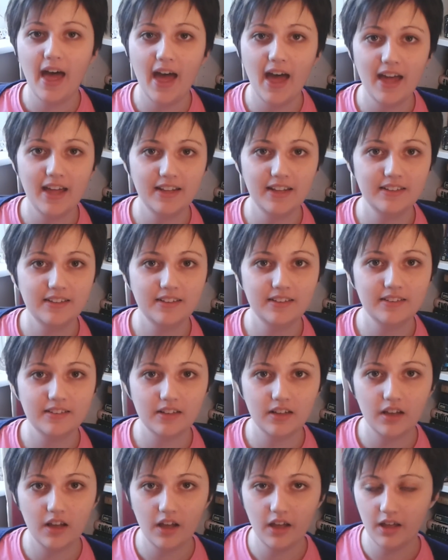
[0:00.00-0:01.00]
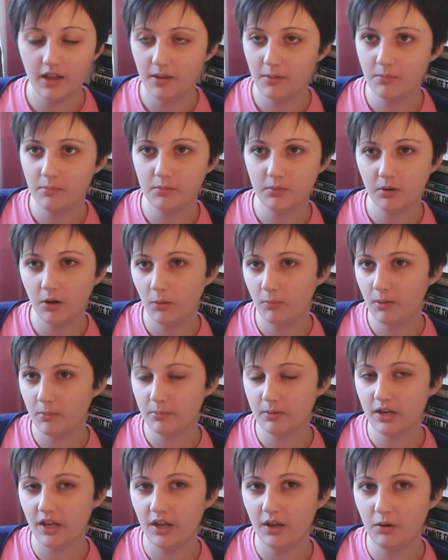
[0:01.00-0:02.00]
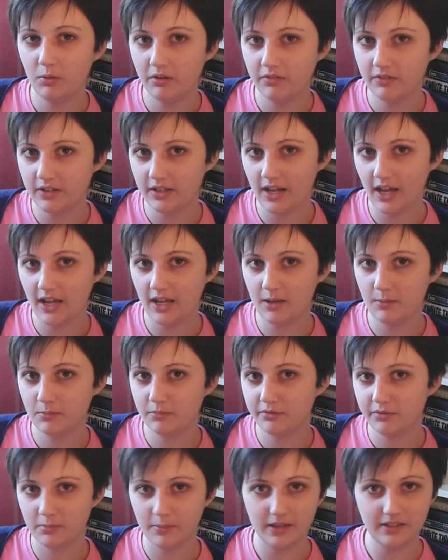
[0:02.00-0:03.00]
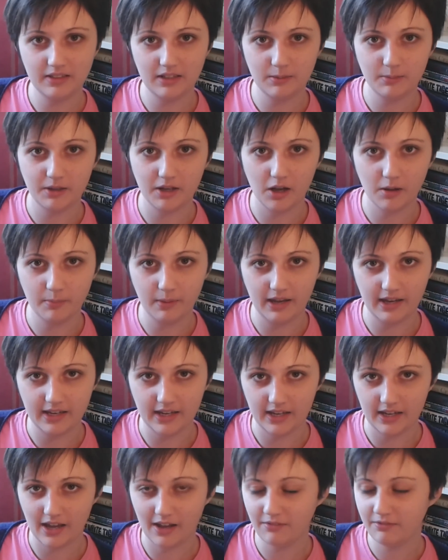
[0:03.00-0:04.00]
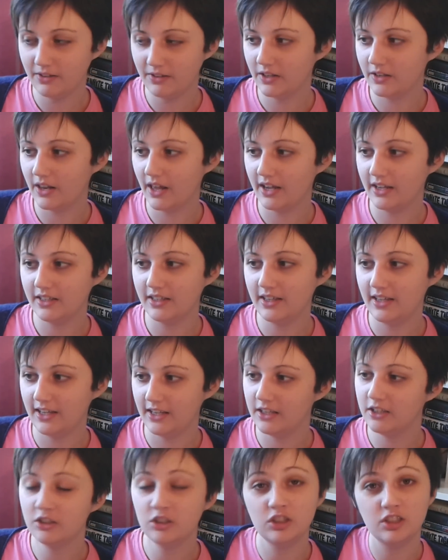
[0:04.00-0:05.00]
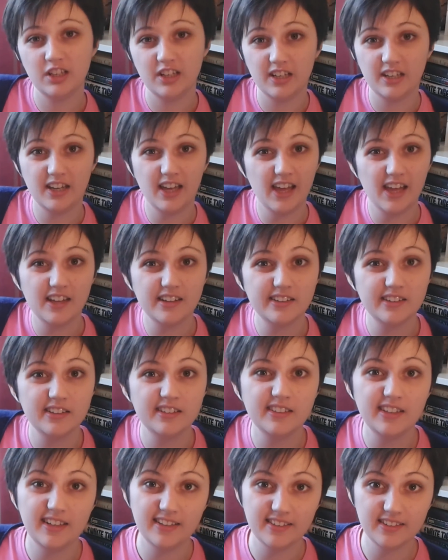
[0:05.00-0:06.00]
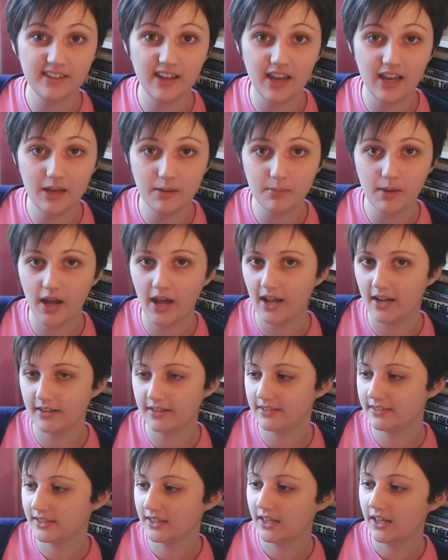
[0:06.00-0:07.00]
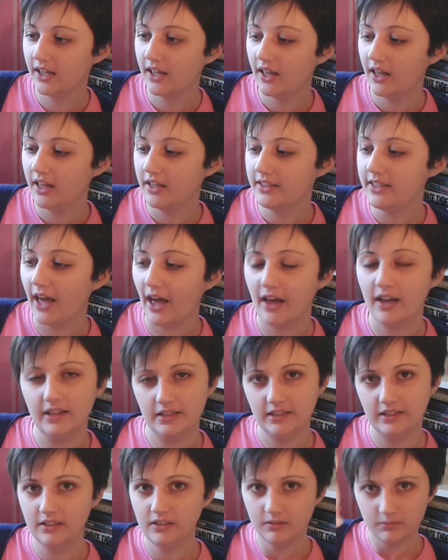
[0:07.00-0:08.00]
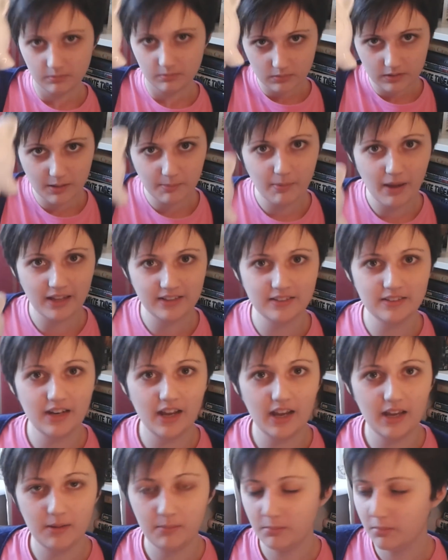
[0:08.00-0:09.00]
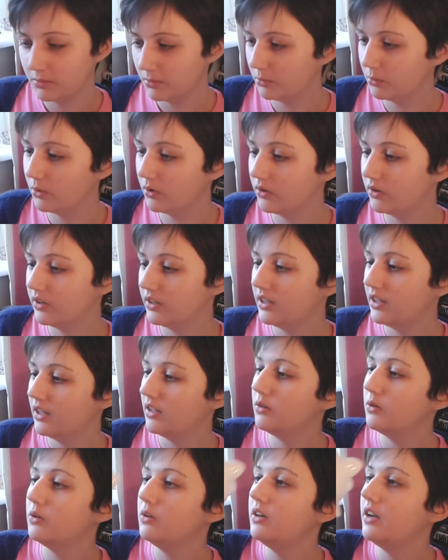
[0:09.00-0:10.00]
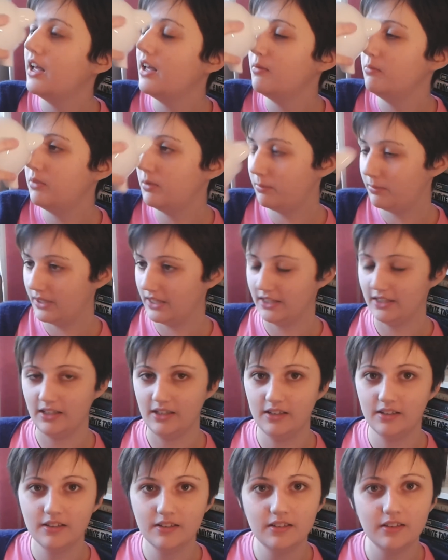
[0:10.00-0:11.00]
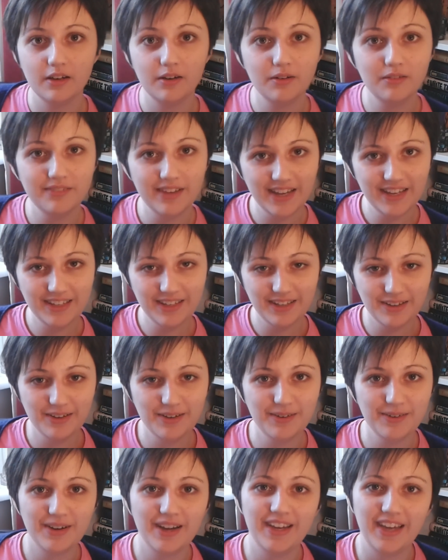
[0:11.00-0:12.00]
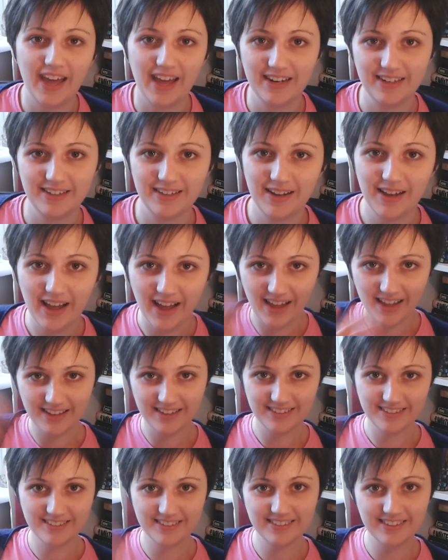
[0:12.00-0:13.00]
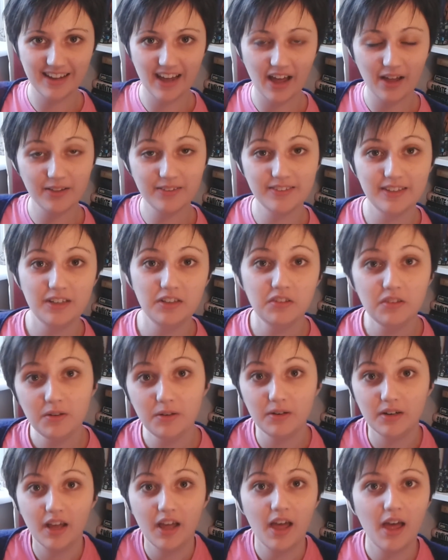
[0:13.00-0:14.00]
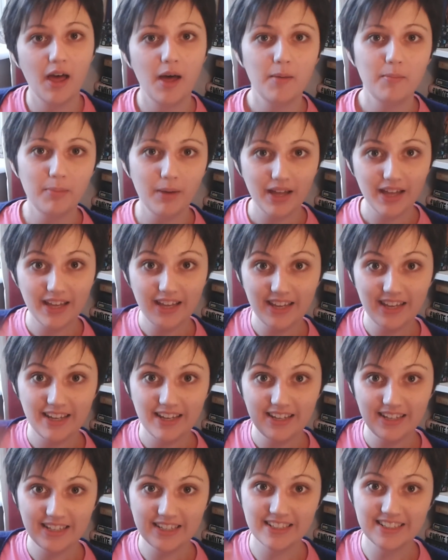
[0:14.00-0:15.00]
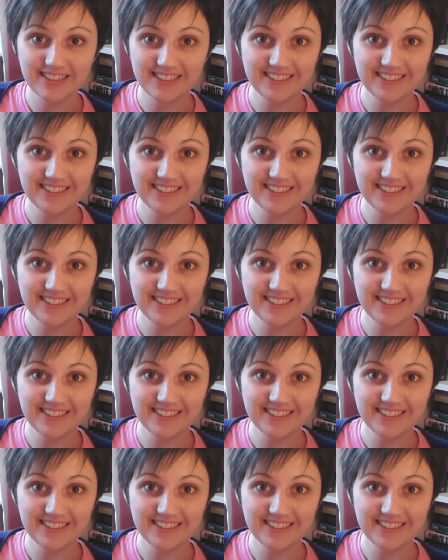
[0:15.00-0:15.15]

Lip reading: And comment below with a name for my TBR piggy. I feel like he, she, it needs a name. And yeah, the best name will name the piggy. So thank you again and I'll see you soon. Bye!